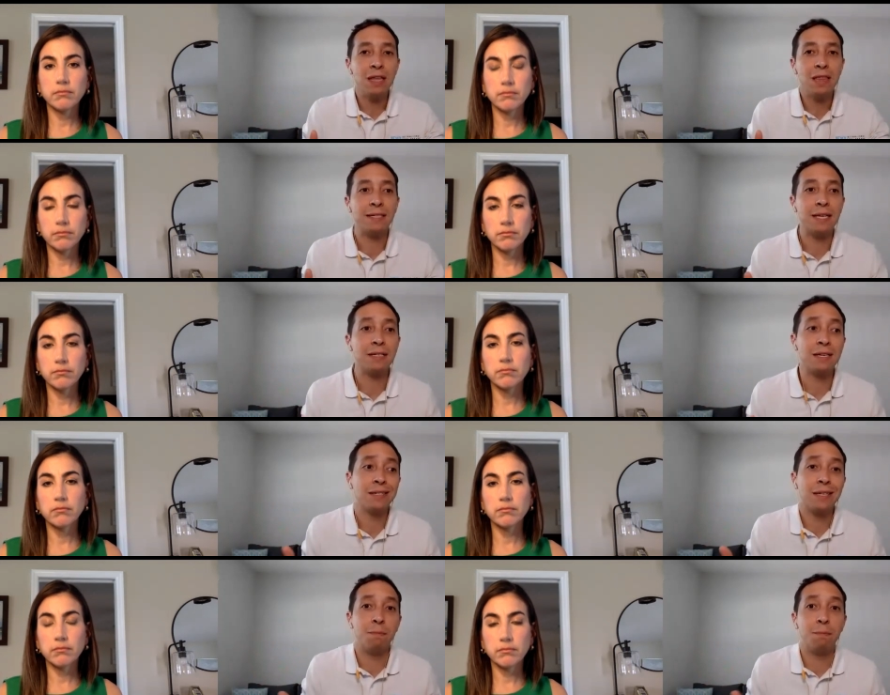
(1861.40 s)
Speaker 1: that says,
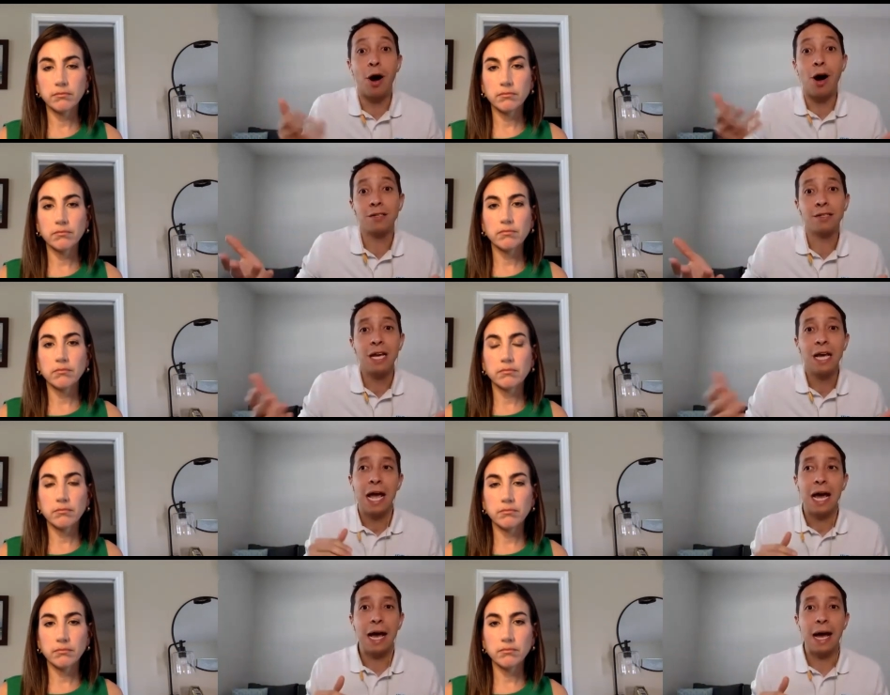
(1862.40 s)
"Listen, boss,
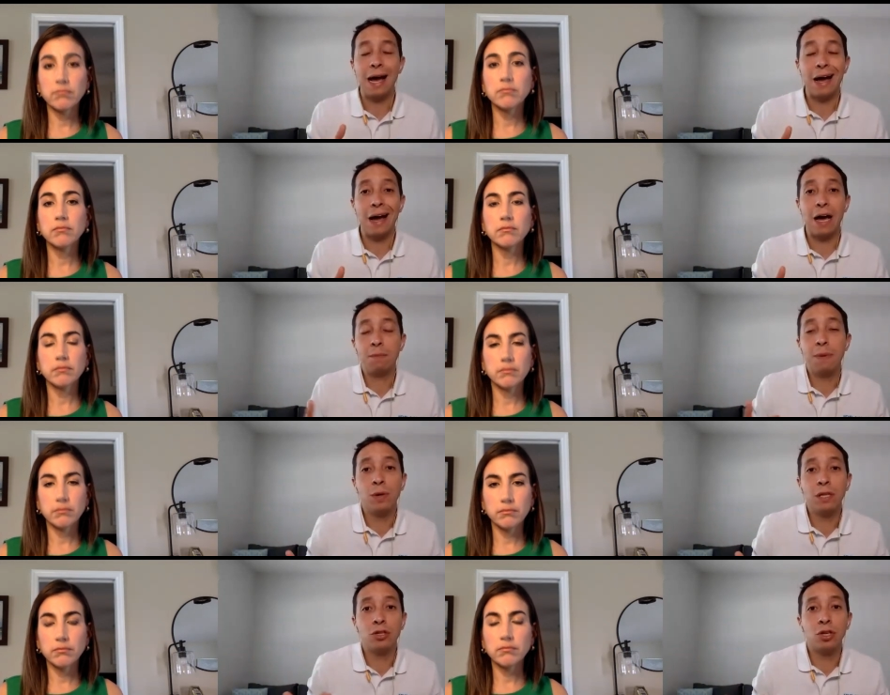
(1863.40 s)
I'd be
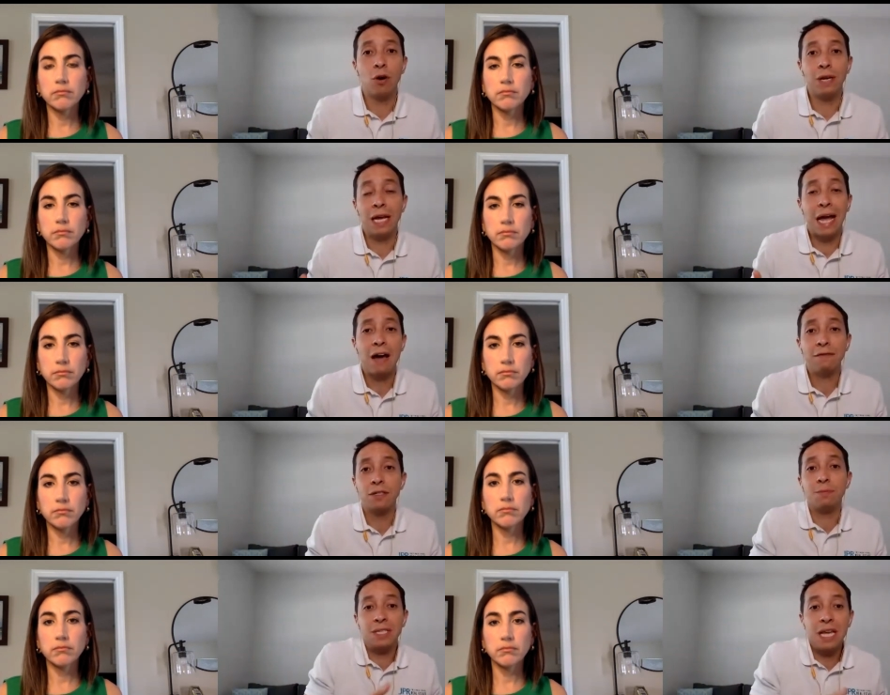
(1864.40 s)
willing to go. Like I have
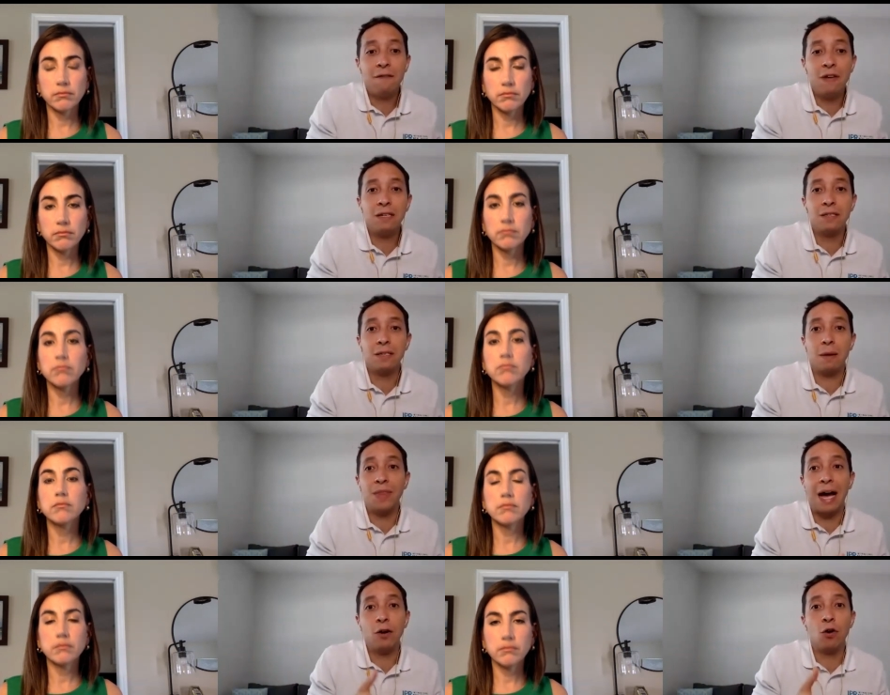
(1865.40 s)
some savings.
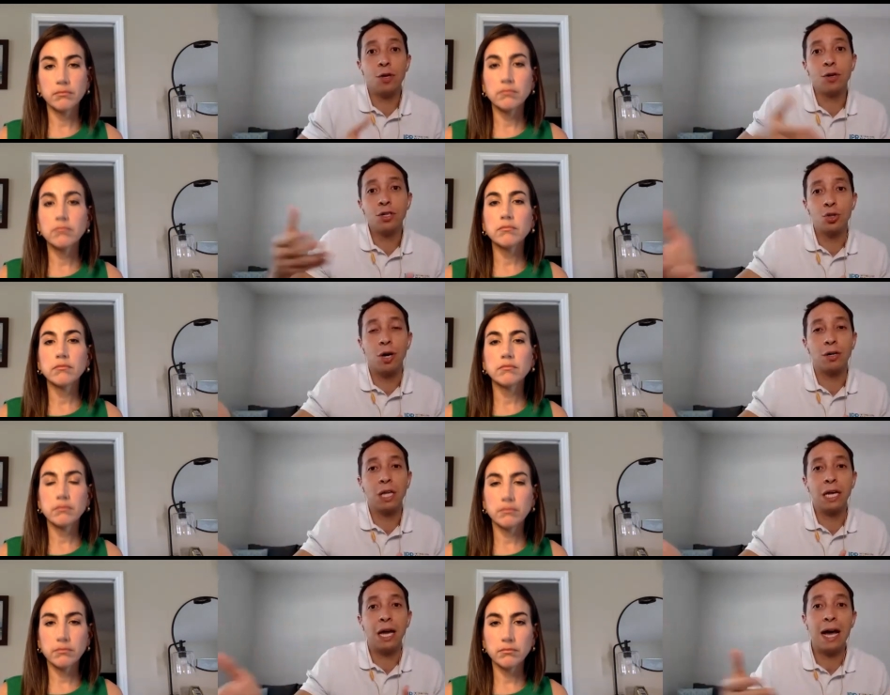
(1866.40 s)
I know you're
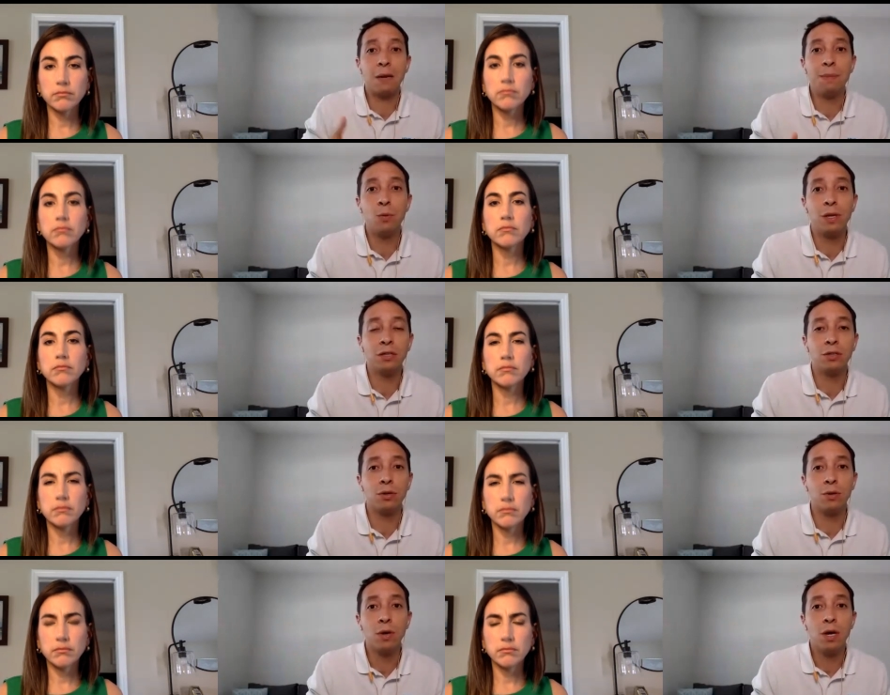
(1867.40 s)
struggling. I'd be willing
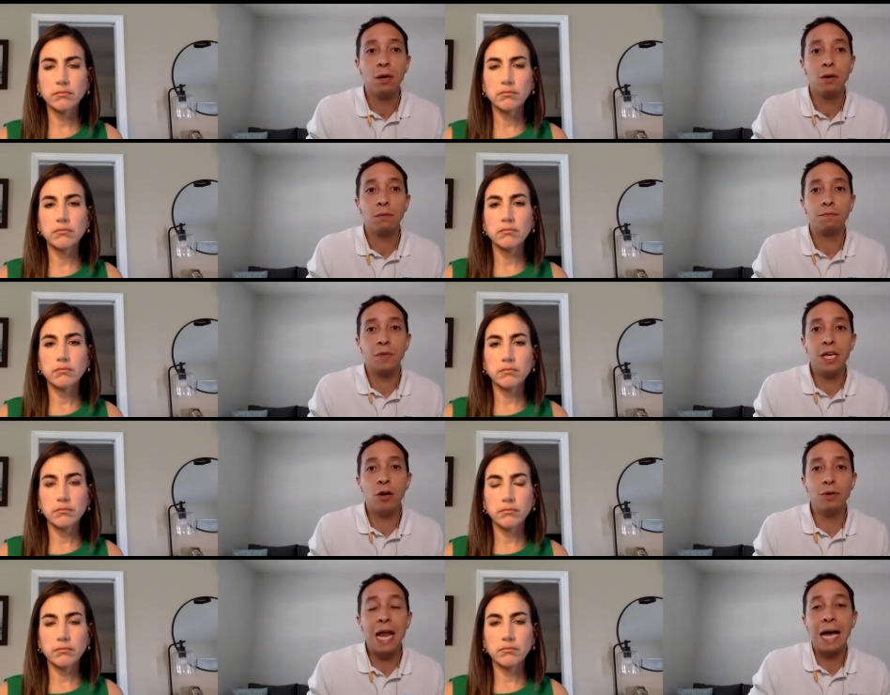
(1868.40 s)
to, you
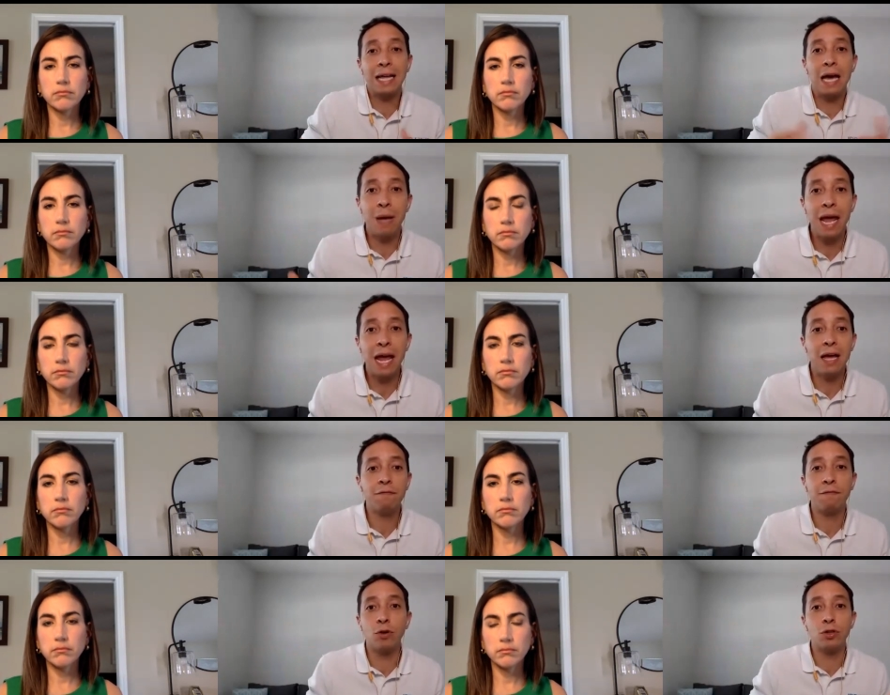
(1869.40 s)
know, not get
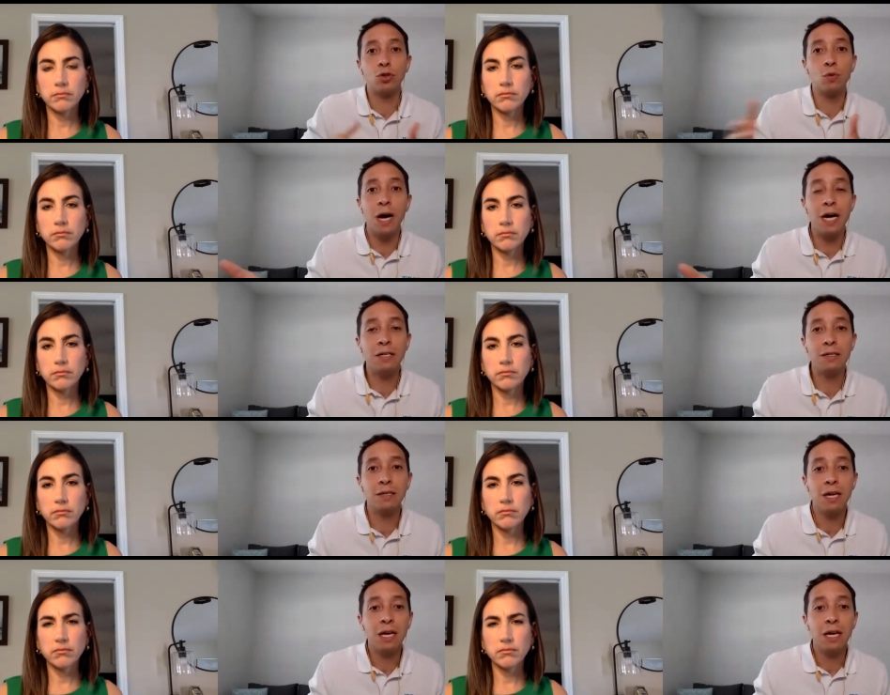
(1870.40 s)
paid for two months."